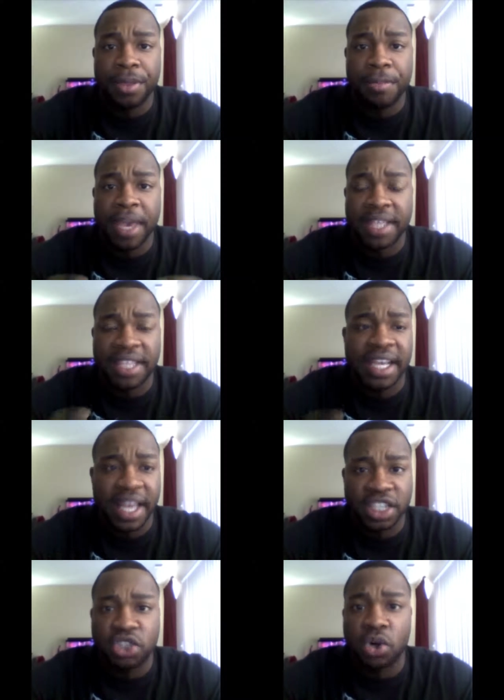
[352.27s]
maintain
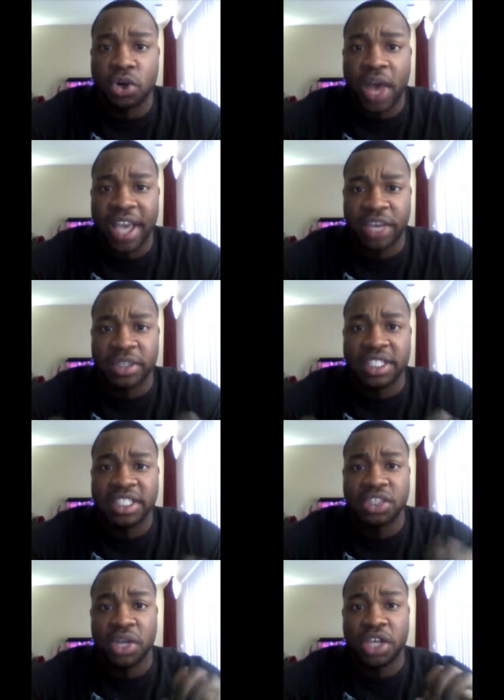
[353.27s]
that historical
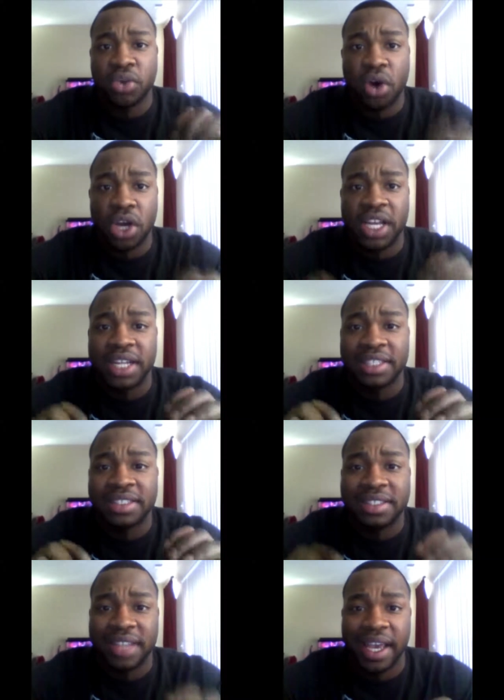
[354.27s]
accuracy so that you all can
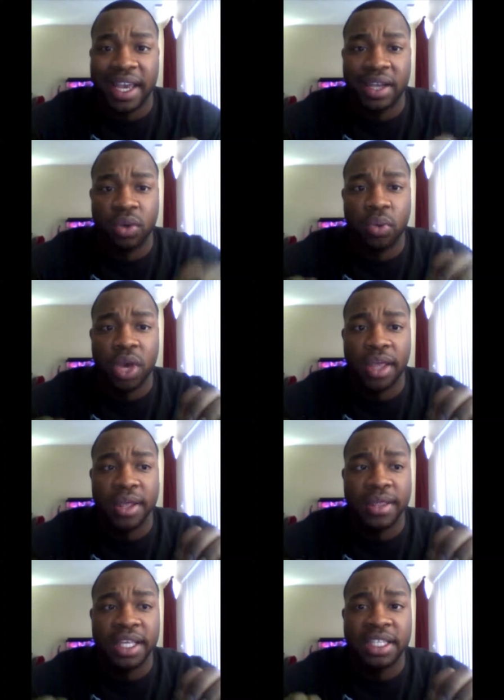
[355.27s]
understand
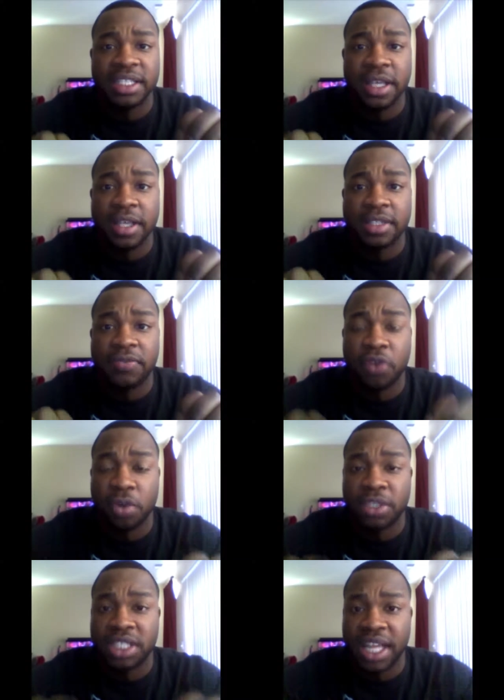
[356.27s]
what these
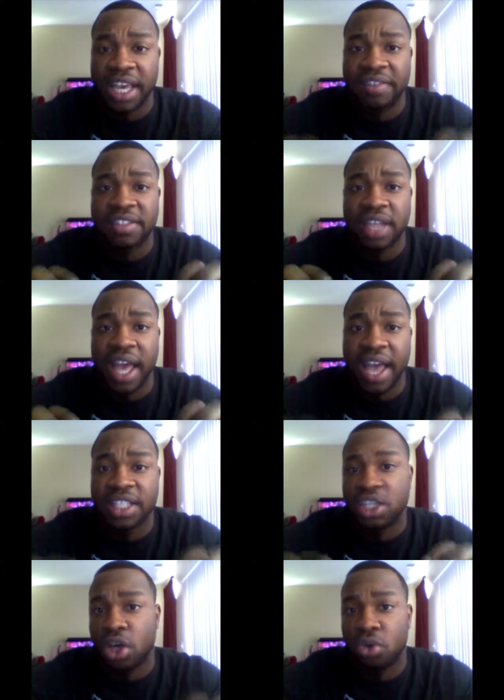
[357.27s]
former slaves
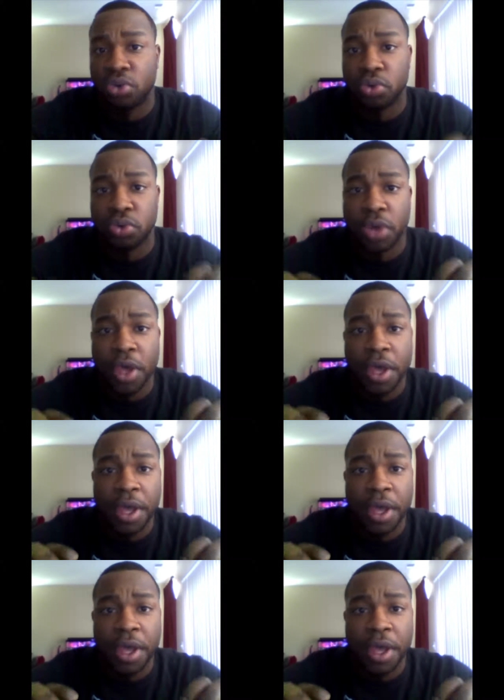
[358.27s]
had to go through